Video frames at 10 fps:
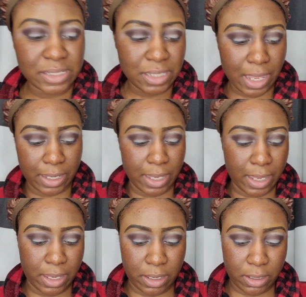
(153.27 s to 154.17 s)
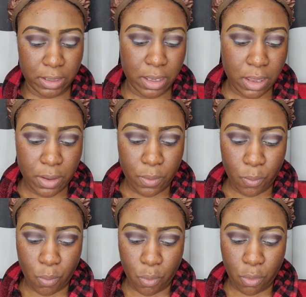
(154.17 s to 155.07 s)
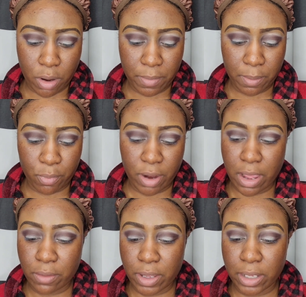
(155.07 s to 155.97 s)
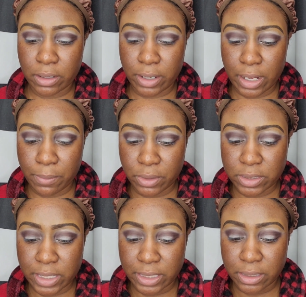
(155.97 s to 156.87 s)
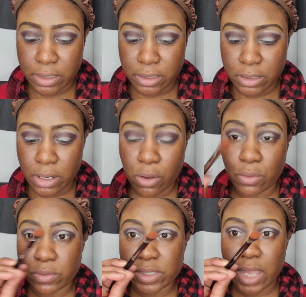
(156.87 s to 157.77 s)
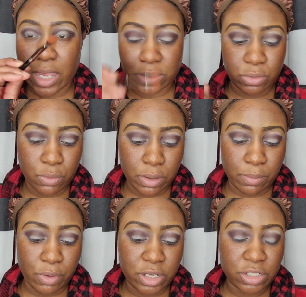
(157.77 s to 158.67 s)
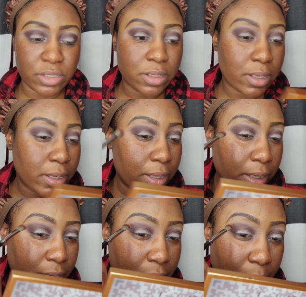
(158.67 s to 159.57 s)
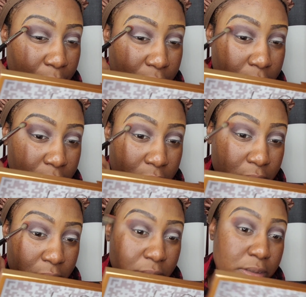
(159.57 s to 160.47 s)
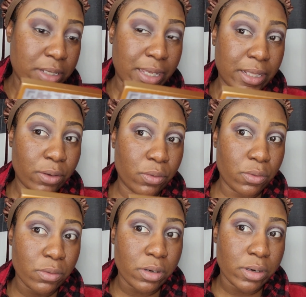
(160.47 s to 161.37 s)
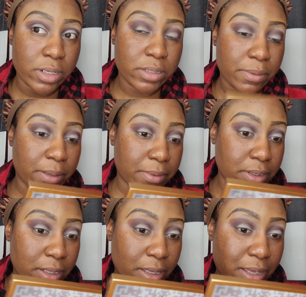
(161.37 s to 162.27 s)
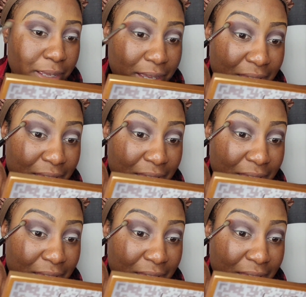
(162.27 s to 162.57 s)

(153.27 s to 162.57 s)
it's like a warm brown color and I'm going to take the nose contour brush and I'm going to take that ooh girl it's pigmented